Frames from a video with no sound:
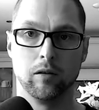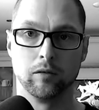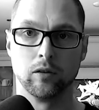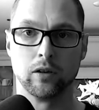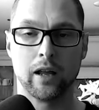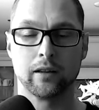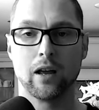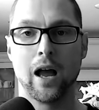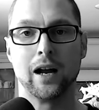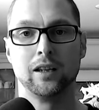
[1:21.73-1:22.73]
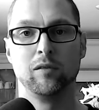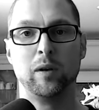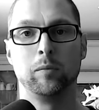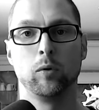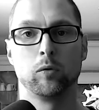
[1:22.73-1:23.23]
not active
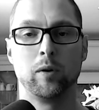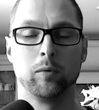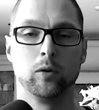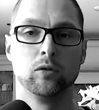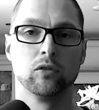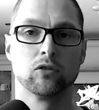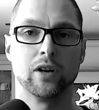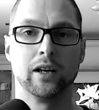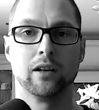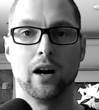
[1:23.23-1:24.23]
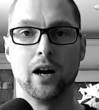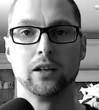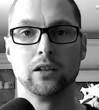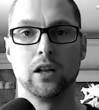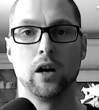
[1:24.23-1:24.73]
people or people who don't train hard
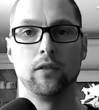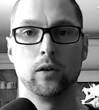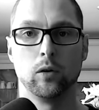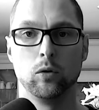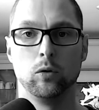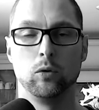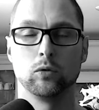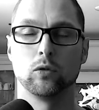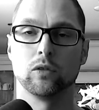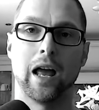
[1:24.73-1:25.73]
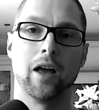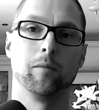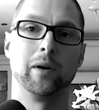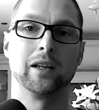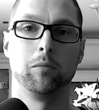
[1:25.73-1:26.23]
enough, who don't have
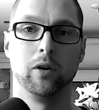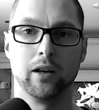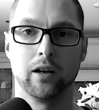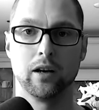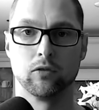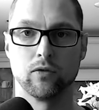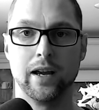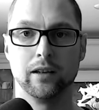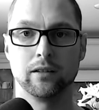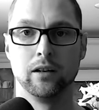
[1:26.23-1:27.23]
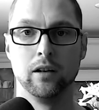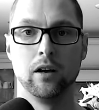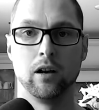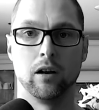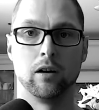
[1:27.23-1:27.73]
metabolic rate
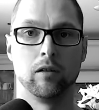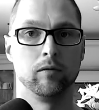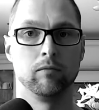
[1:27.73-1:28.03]
uh,